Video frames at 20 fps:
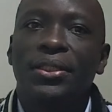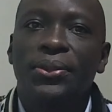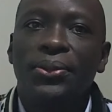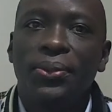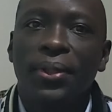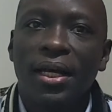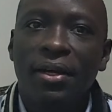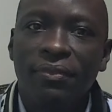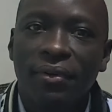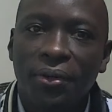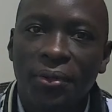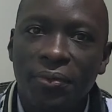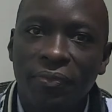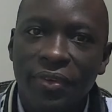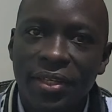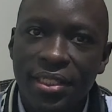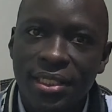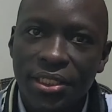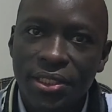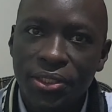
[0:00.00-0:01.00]
us to have a
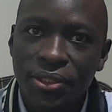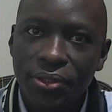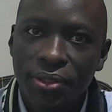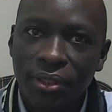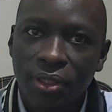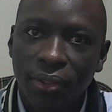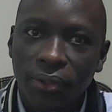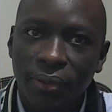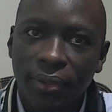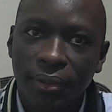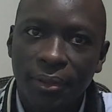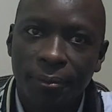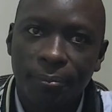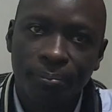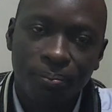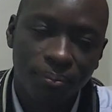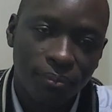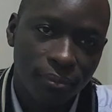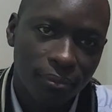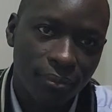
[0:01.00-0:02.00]
conversation on
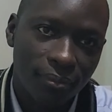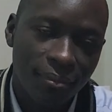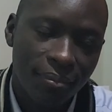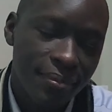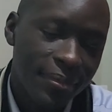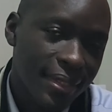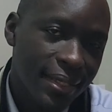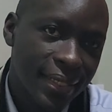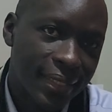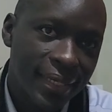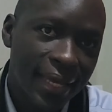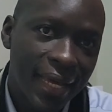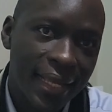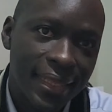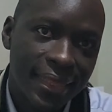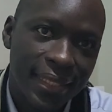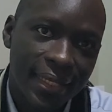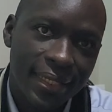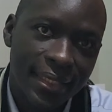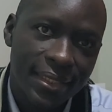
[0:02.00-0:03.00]

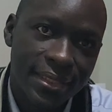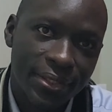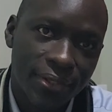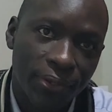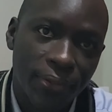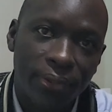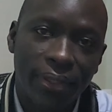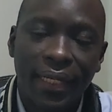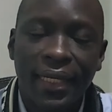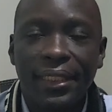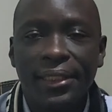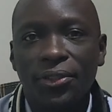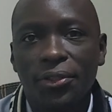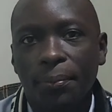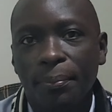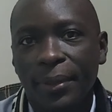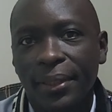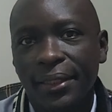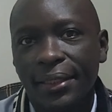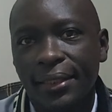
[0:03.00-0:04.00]
9 things or 9
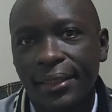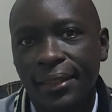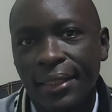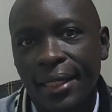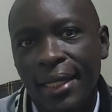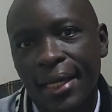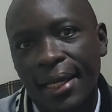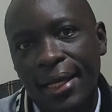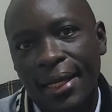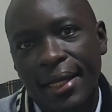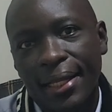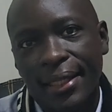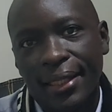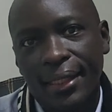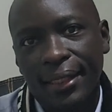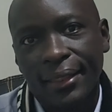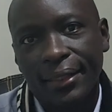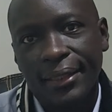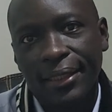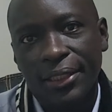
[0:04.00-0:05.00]
topics
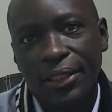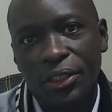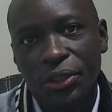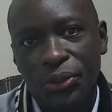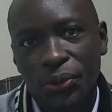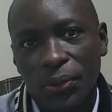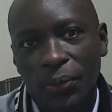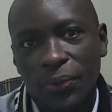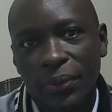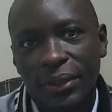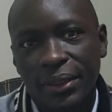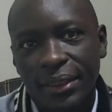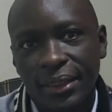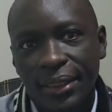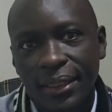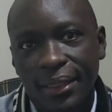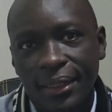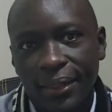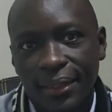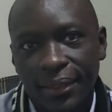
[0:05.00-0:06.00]
that I think you should
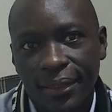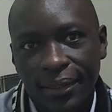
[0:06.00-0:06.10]
consider